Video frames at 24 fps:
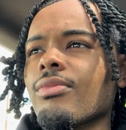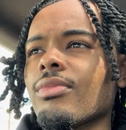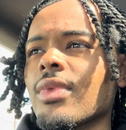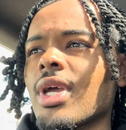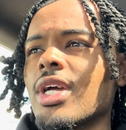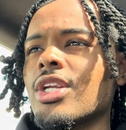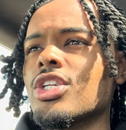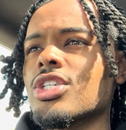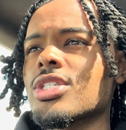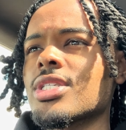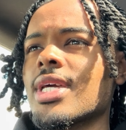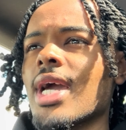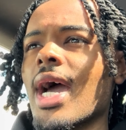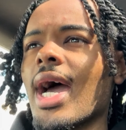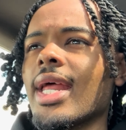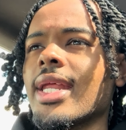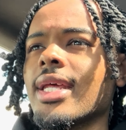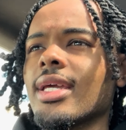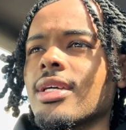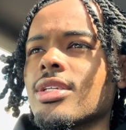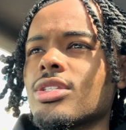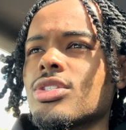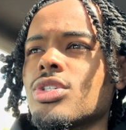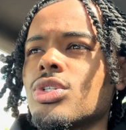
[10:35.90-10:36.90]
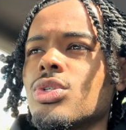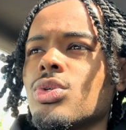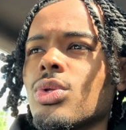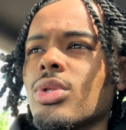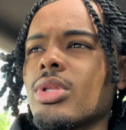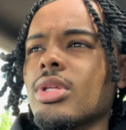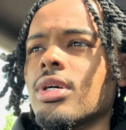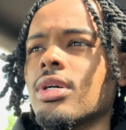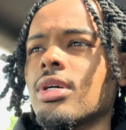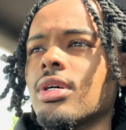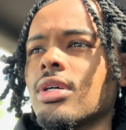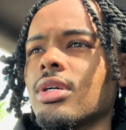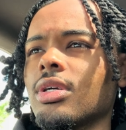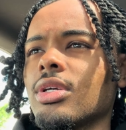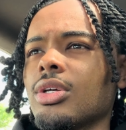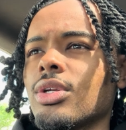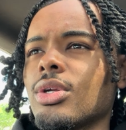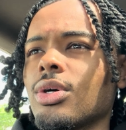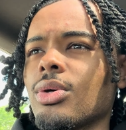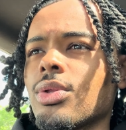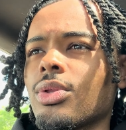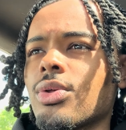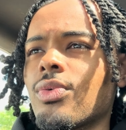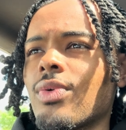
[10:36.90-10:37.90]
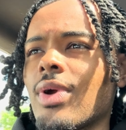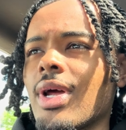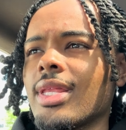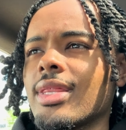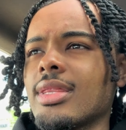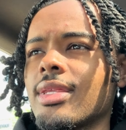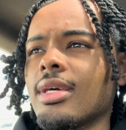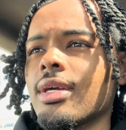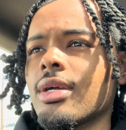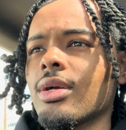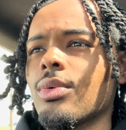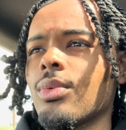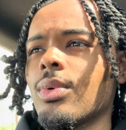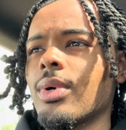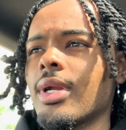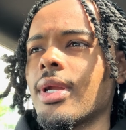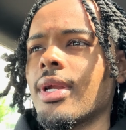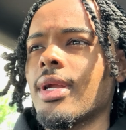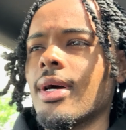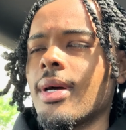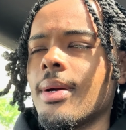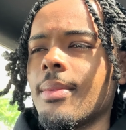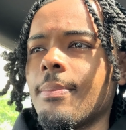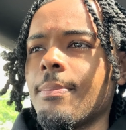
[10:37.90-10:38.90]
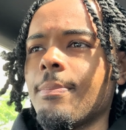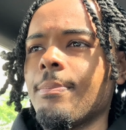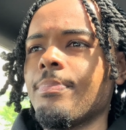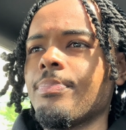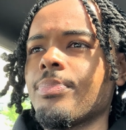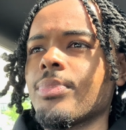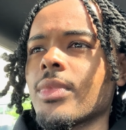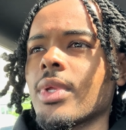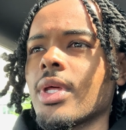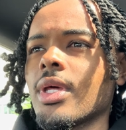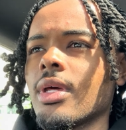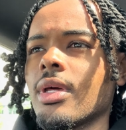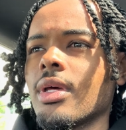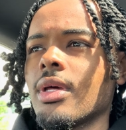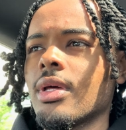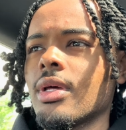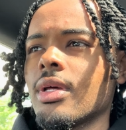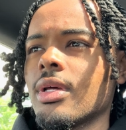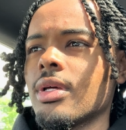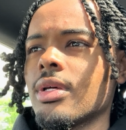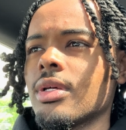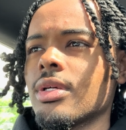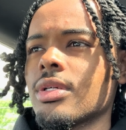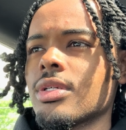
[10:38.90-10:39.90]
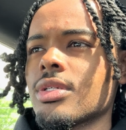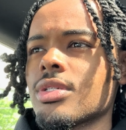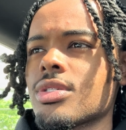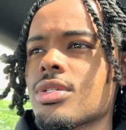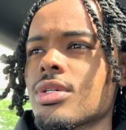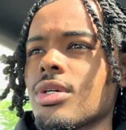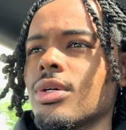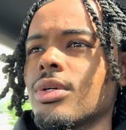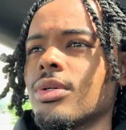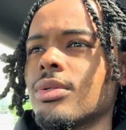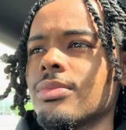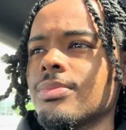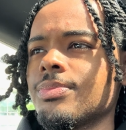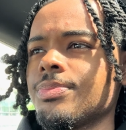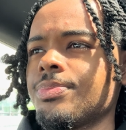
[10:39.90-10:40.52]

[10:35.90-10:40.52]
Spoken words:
And just guiding it to do the, the right thing or whatnot. So